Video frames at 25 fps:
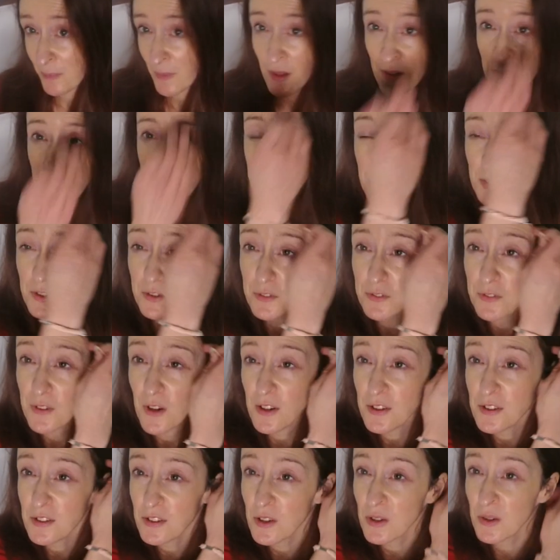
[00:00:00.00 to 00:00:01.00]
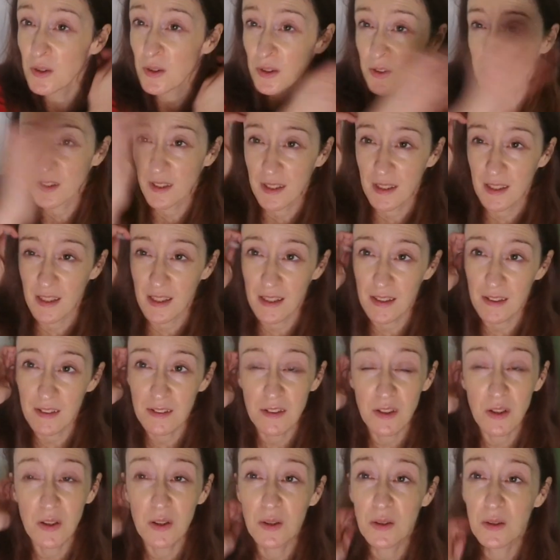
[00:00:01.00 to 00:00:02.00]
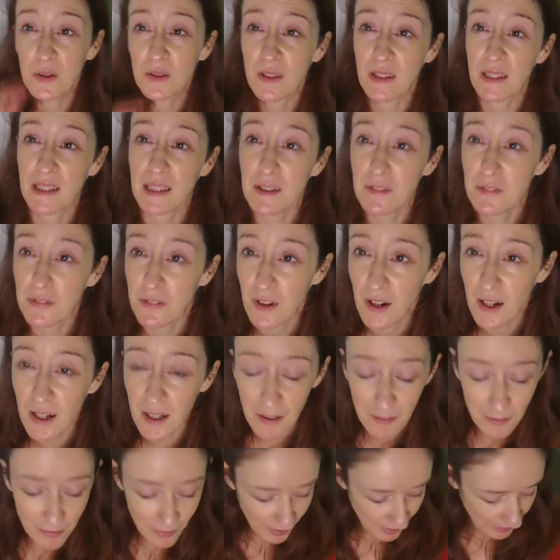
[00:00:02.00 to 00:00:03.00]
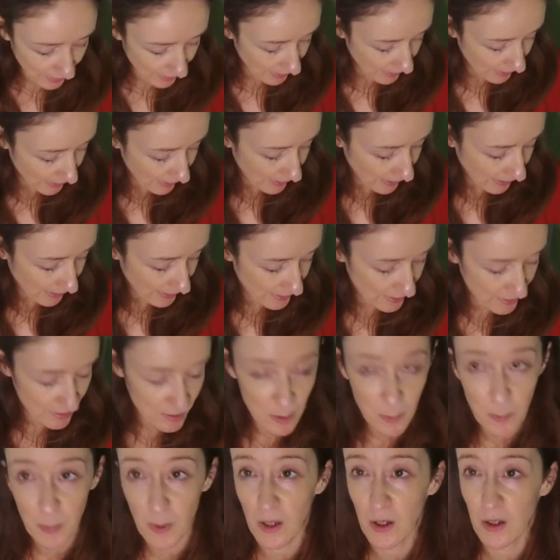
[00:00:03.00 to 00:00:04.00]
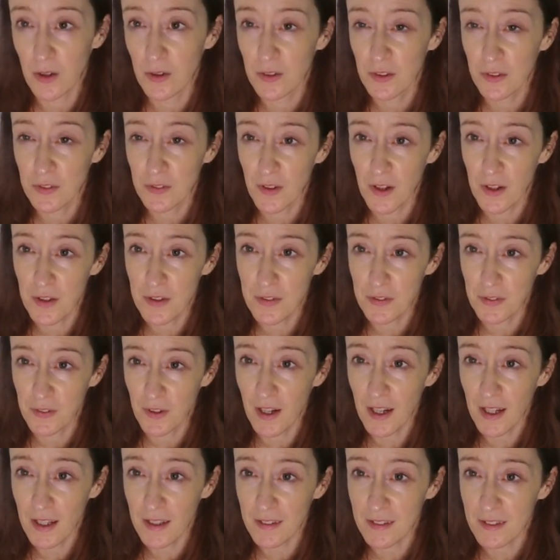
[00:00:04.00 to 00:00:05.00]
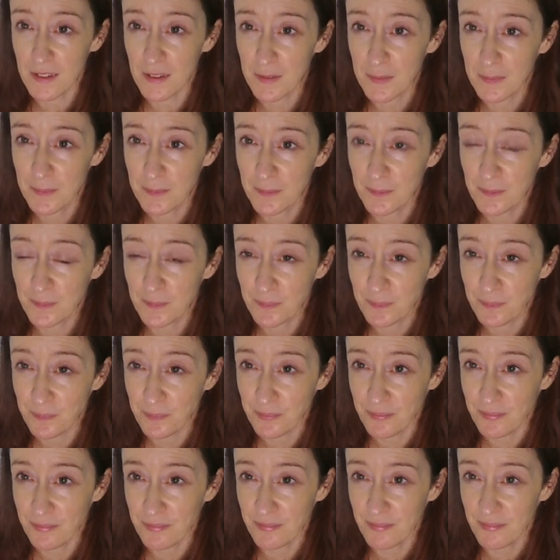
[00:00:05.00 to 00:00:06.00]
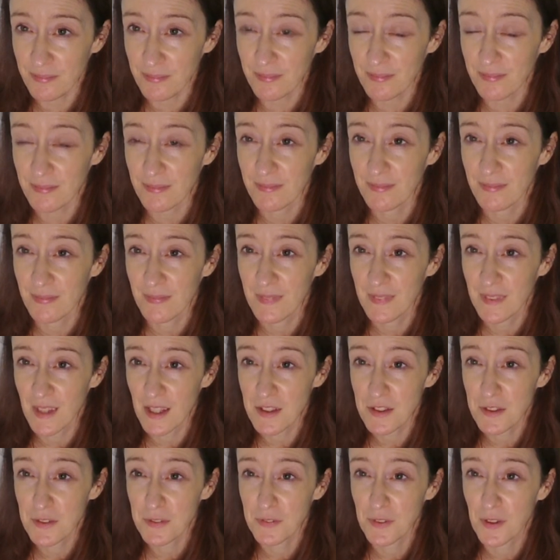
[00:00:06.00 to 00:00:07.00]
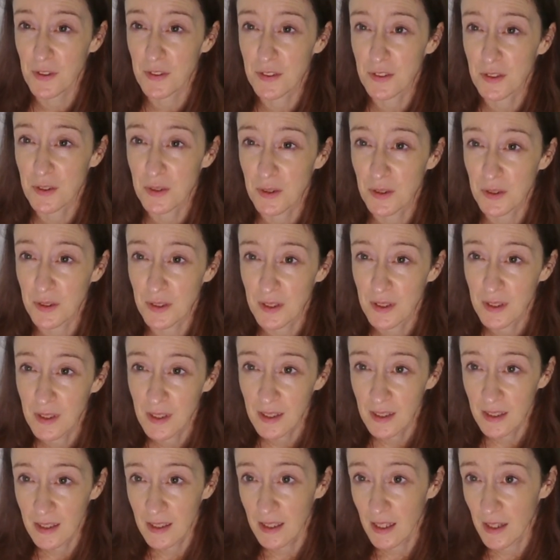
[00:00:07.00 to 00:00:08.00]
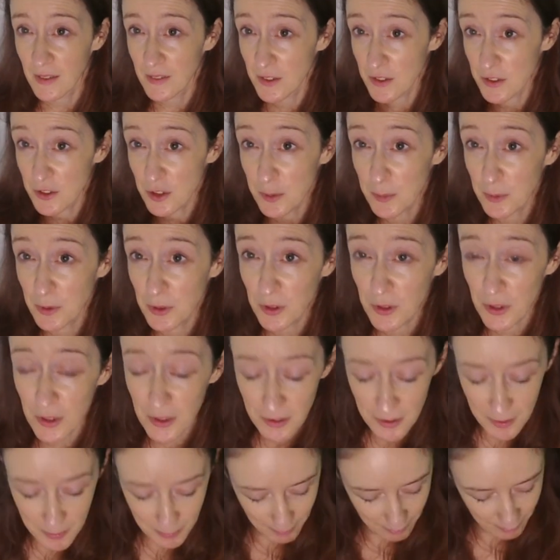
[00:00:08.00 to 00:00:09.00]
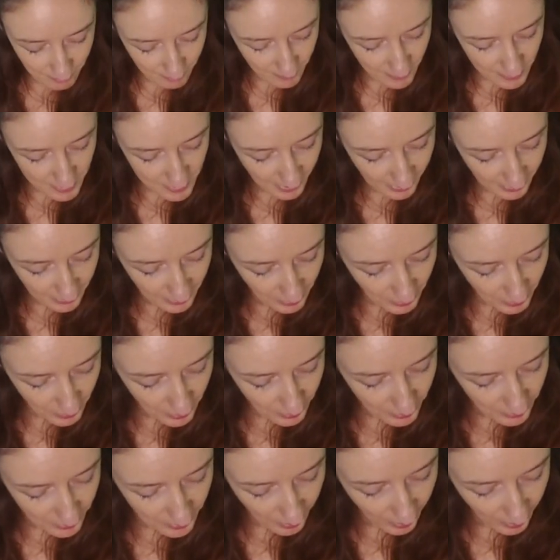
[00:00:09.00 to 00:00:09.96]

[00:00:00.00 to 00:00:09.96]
So your first chord is called E5, and it's a bar on the first fret. That's your first chord. And there's two more chords. Second chord,